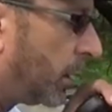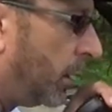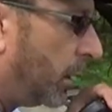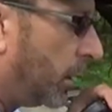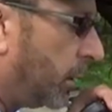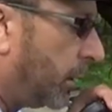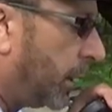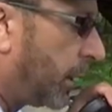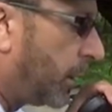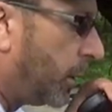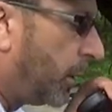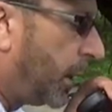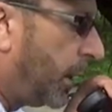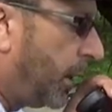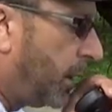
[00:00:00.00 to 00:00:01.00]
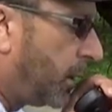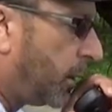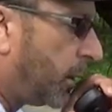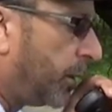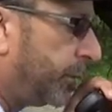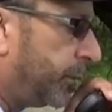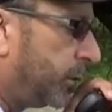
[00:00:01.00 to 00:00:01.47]
Kilo Echo 8
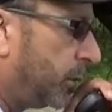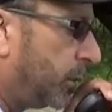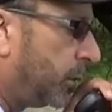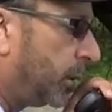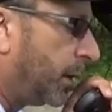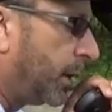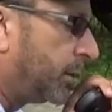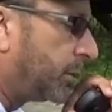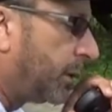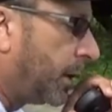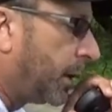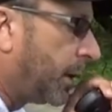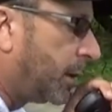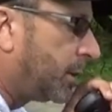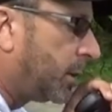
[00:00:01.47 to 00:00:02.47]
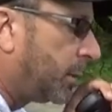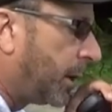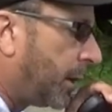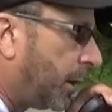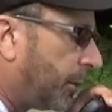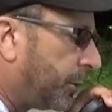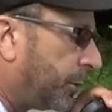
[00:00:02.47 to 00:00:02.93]
Golf Zulu X-ray got you
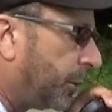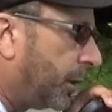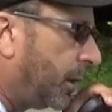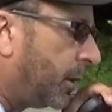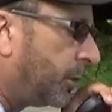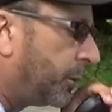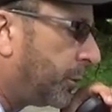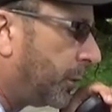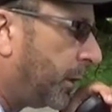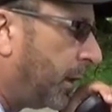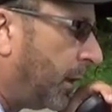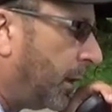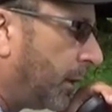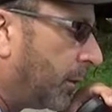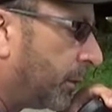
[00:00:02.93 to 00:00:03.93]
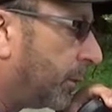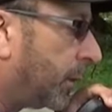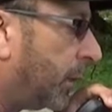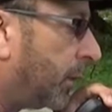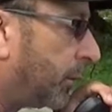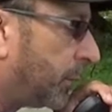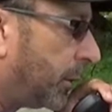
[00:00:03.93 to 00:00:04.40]
about a 3 and 3,
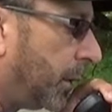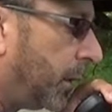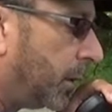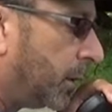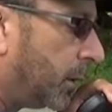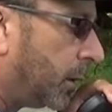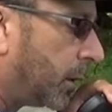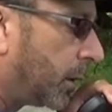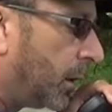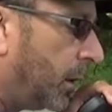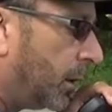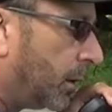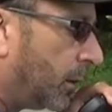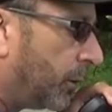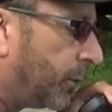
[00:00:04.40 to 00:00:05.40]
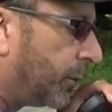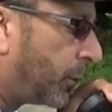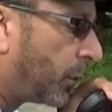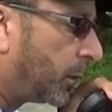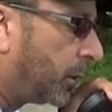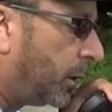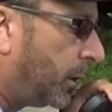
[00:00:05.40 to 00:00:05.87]
3 and 3 into Kilo
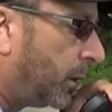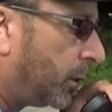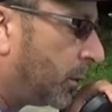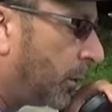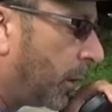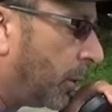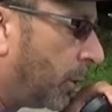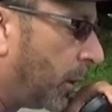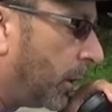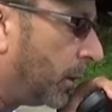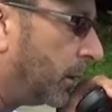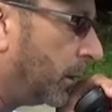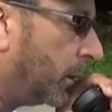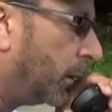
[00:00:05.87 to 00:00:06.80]
1421.